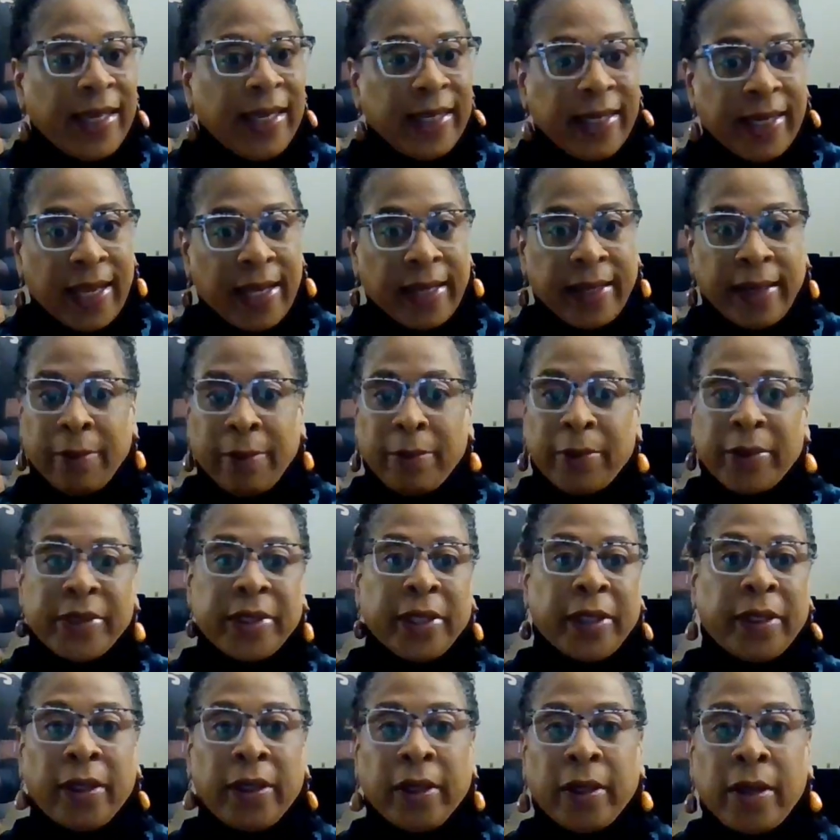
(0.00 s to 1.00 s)
Now, there was
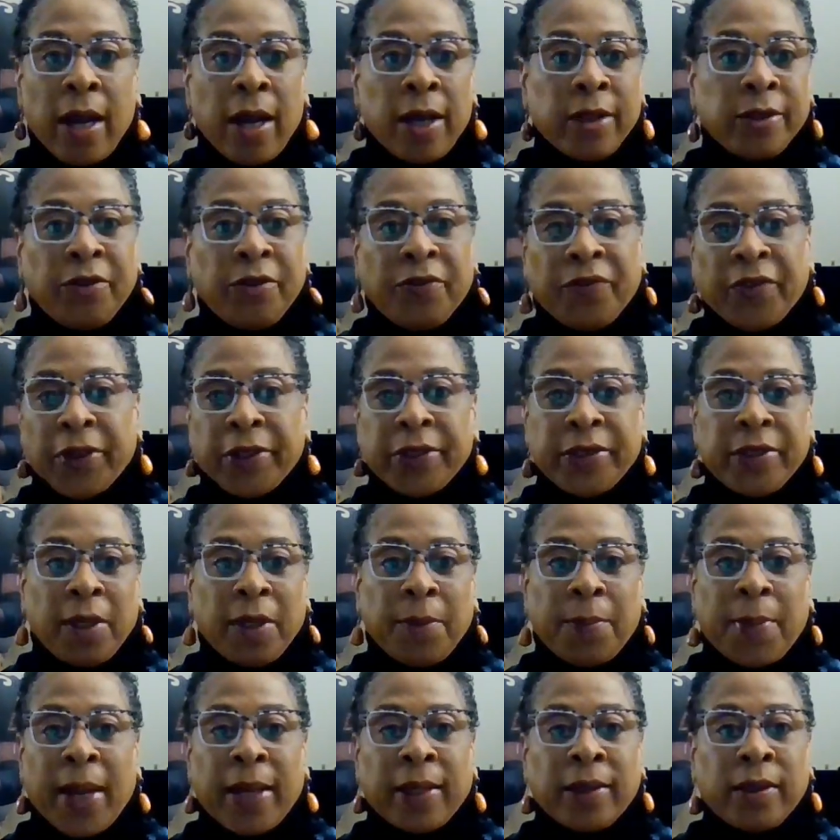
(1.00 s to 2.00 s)
a little controversy
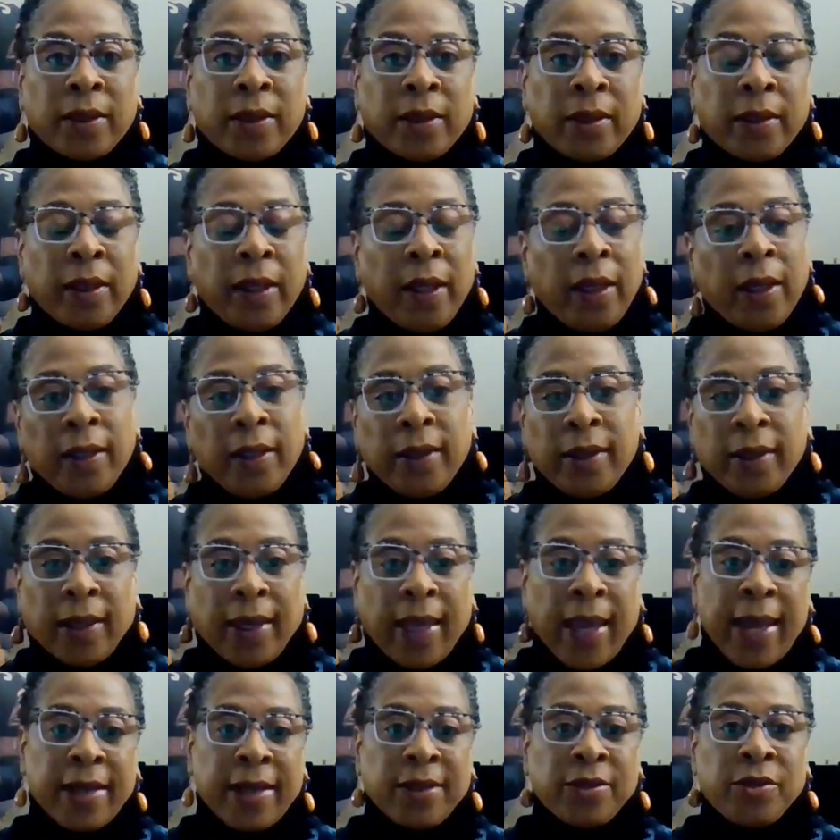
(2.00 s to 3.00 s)
about the
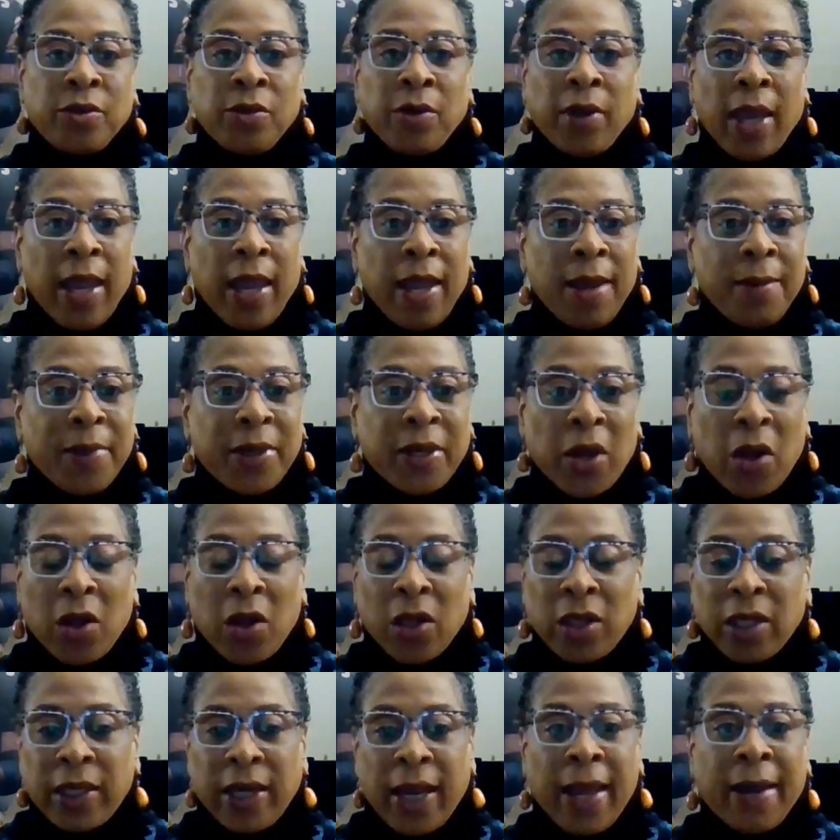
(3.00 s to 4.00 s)
canceled game and
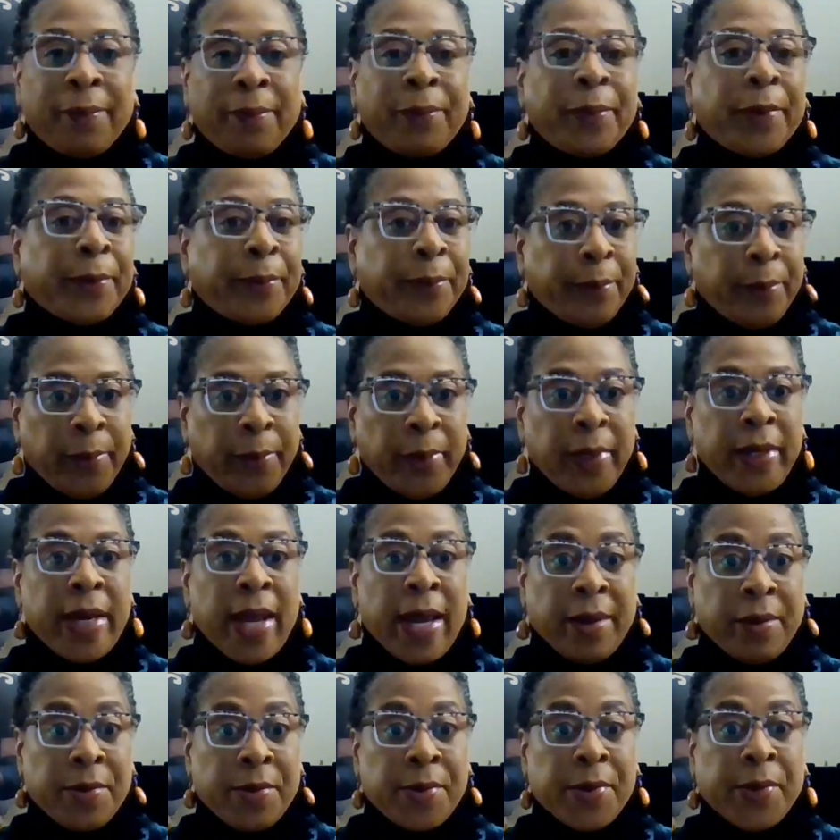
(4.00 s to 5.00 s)
all of that, but we're
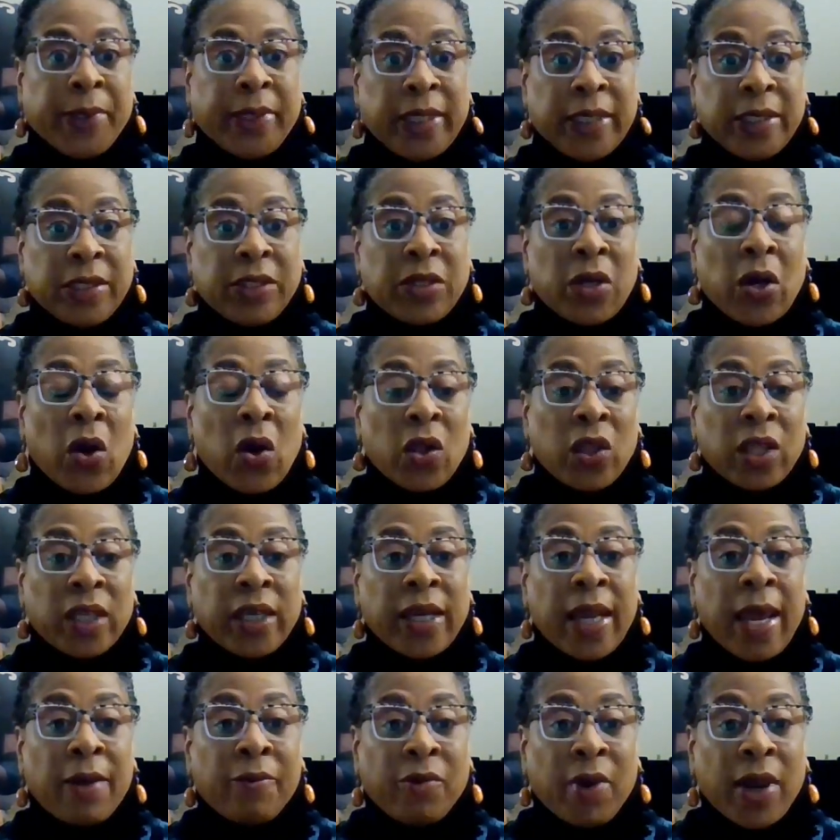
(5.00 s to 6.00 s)
not going into all of
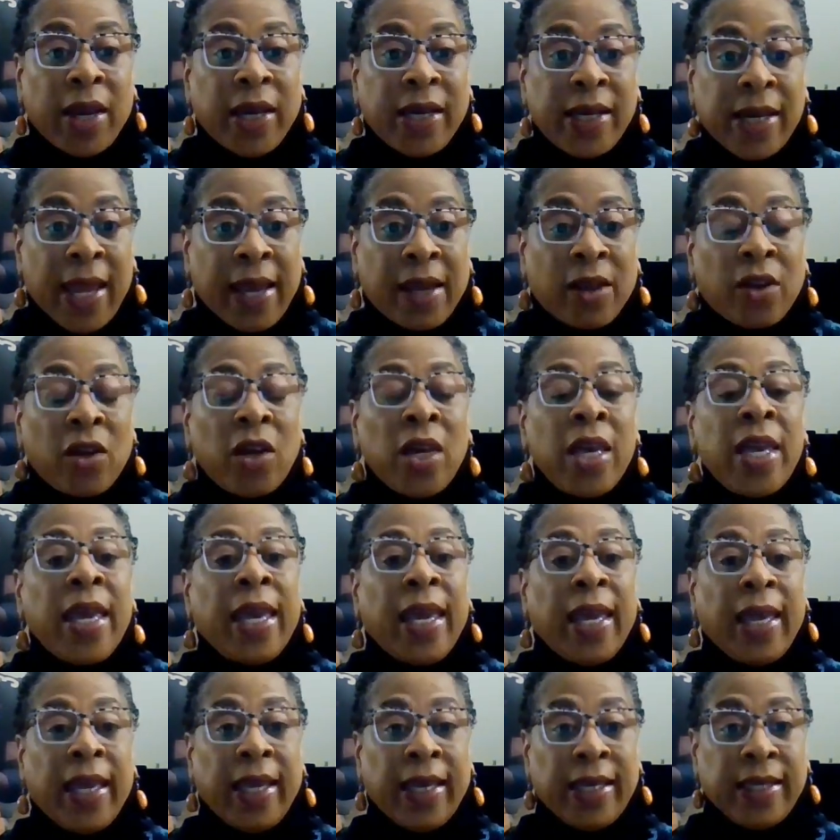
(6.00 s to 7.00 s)
that right now.
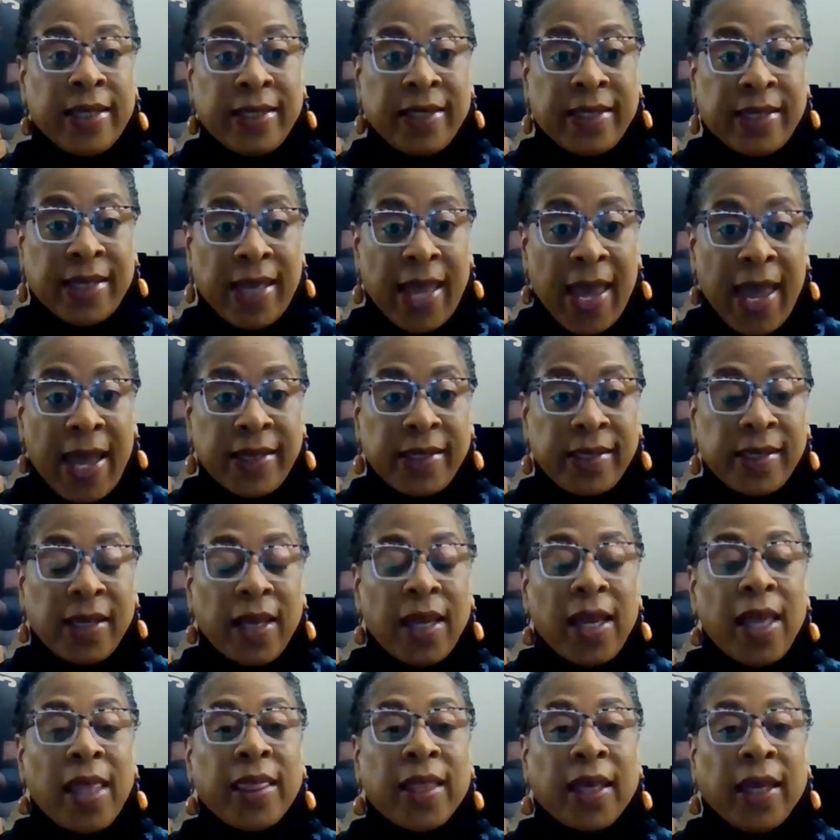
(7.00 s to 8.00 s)
It's set.
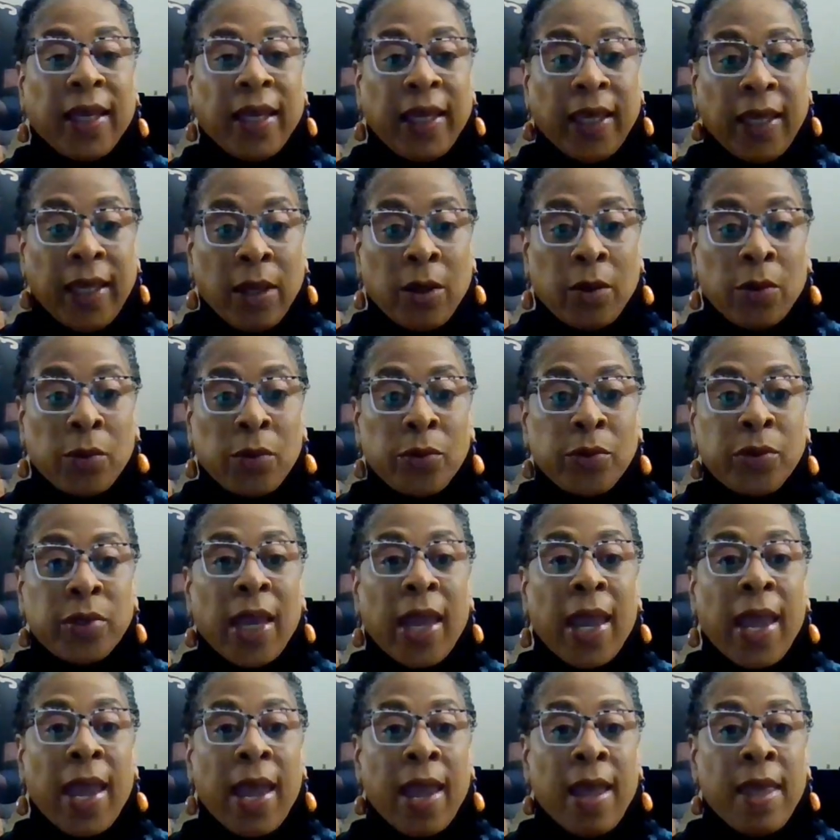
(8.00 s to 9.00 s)
The Eagles
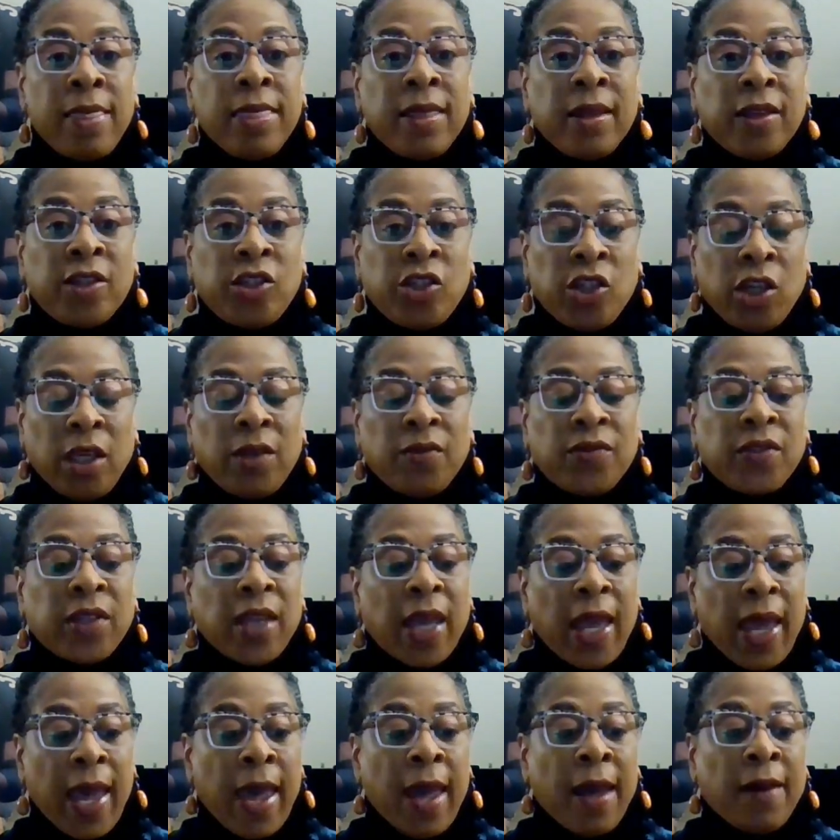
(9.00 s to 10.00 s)
and the Chiefs
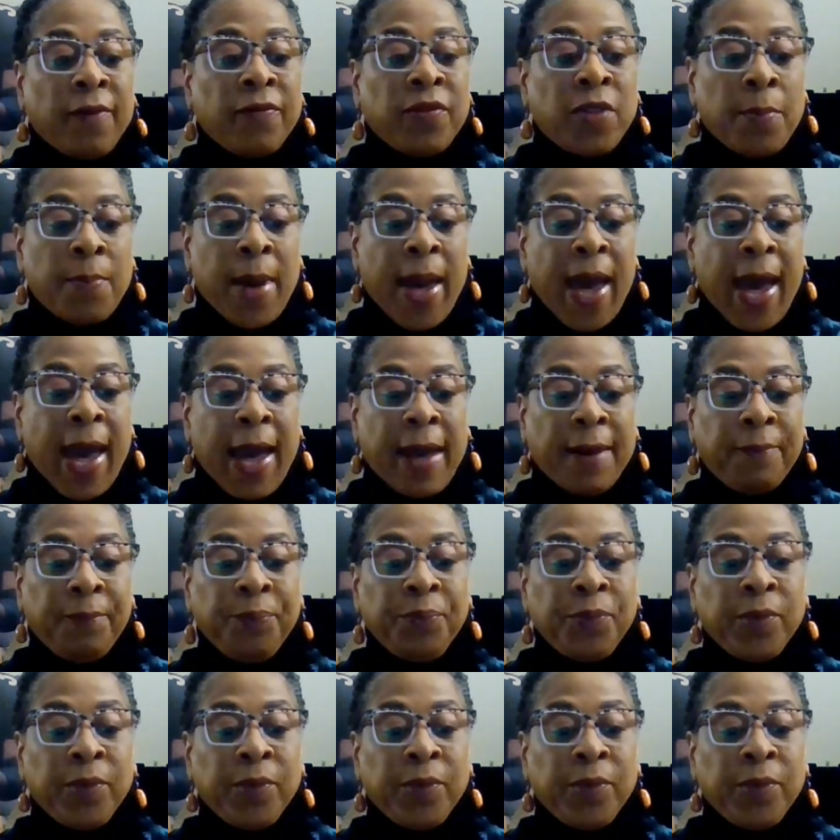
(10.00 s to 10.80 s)
have the bye.